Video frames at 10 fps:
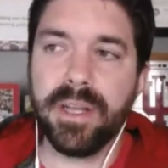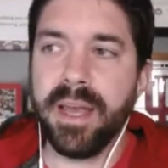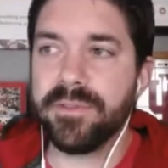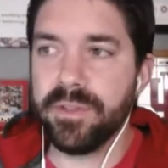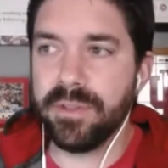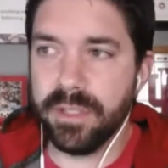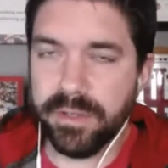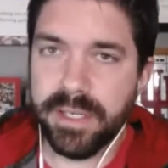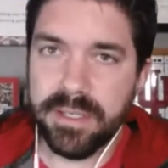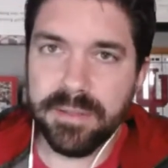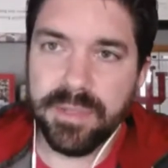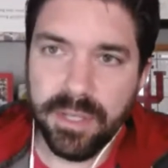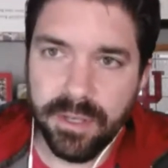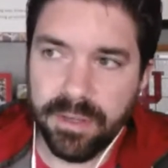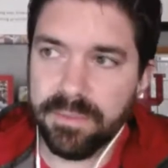You have to agree to some
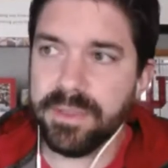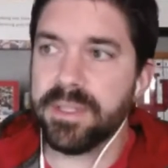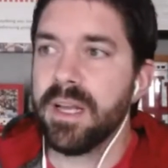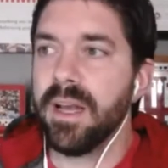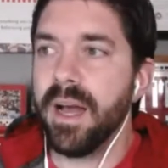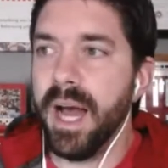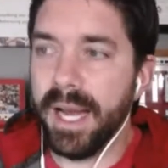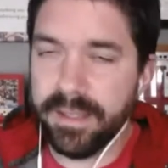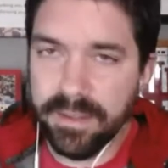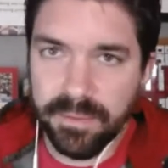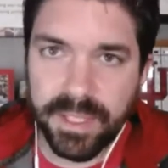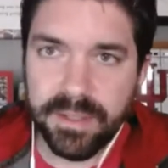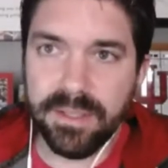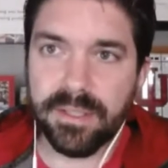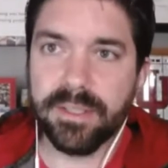terms. I didn't
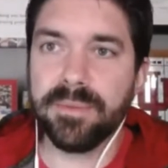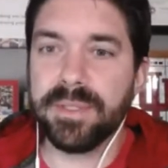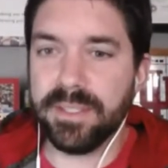read the terms.